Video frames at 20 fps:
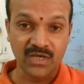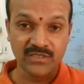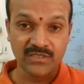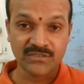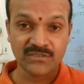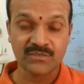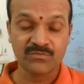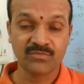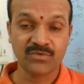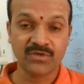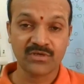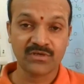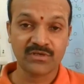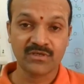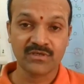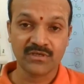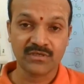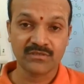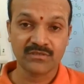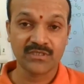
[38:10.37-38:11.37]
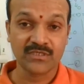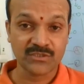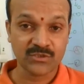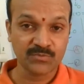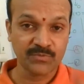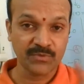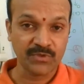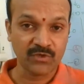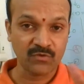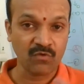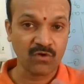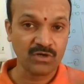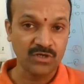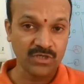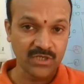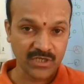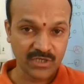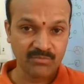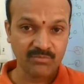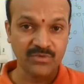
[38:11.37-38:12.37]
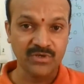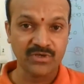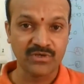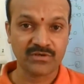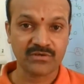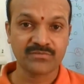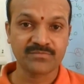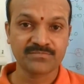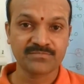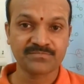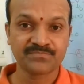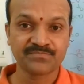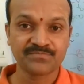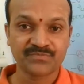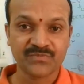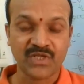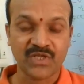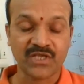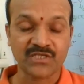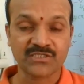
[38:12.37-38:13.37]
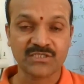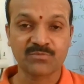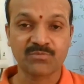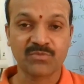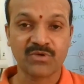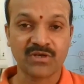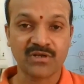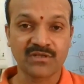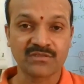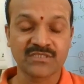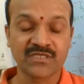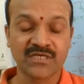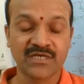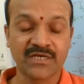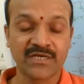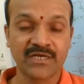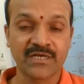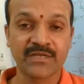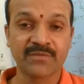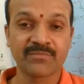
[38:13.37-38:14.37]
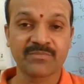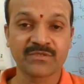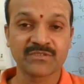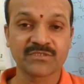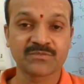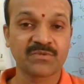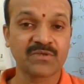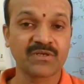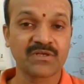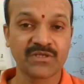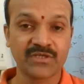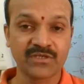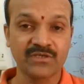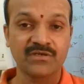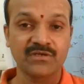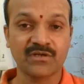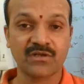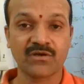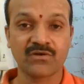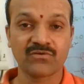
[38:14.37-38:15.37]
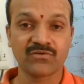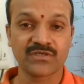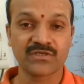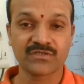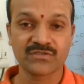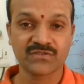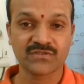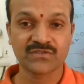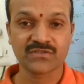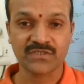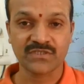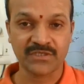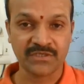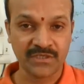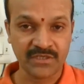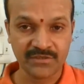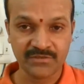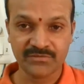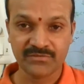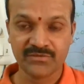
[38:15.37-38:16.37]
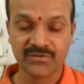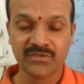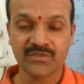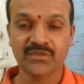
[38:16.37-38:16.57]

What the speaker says: Heisenberg, that spin quantum number, Heisenberg uncertainty principle here, how it is taken.